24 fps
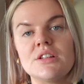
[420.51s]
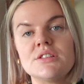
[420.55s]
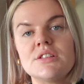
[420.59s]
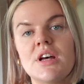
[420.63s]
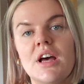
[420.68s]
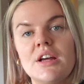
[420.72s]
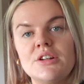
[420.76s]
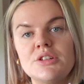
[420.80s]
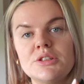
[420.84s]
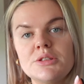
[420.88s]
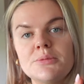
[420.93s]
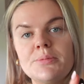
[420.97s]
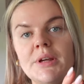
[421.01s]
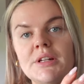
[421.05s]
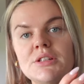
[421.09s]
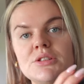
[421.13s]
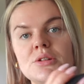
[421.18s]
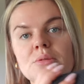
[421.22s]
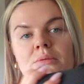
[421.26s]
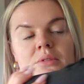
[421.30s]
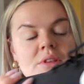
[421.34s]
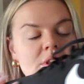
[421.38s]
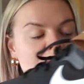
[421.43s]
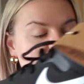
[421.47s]
So I just picked
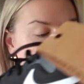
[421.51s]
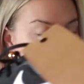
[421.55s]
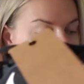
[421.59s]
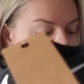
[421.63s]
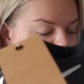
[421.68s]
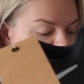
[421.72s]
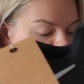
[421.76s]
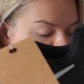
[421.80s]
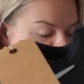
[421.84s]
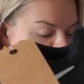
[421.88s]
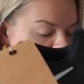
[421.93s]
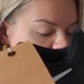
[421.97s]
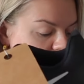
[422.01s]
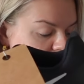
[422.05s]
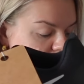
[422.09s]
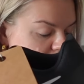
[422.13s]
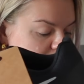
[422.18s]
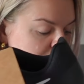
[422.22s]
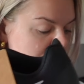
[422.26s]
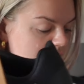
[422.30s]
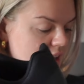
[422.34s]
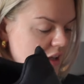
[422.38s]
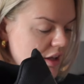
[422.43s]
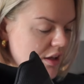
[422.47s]
up these, which are
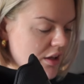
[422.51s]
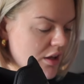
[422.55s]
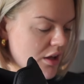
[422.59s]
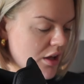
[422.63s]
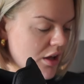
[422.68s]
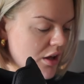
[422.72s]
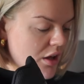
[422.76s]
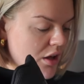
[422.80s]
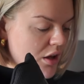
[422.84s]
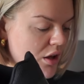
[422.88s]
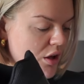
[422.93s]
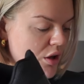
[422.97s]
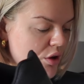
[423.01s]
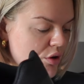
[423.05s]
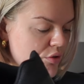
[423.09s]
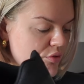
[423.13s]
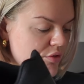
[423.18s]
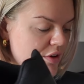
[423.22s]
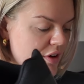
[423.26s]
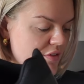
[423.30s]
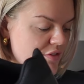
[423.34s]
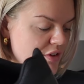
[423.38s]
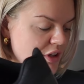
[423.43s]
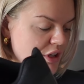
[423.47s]
the
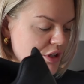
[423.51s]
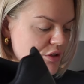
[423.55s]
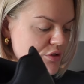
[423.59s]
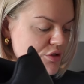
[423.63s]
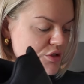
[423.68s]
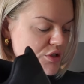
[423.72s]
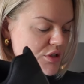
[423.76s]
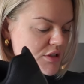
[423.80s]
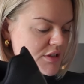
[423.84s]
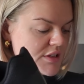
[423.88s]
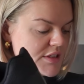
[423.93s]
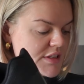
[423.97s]
Revolution